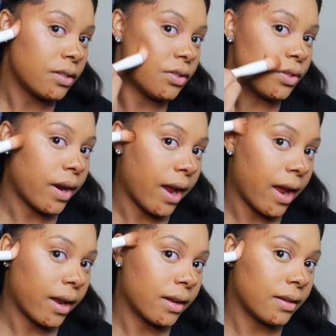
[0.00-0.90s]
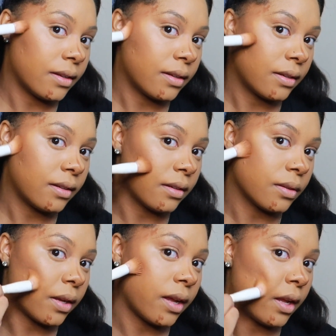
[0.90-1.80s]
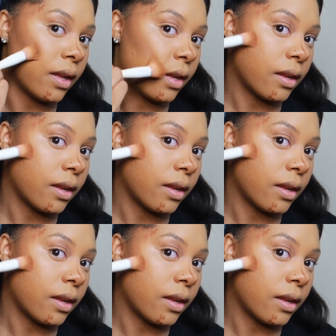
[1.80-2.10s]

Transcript: drag, okay?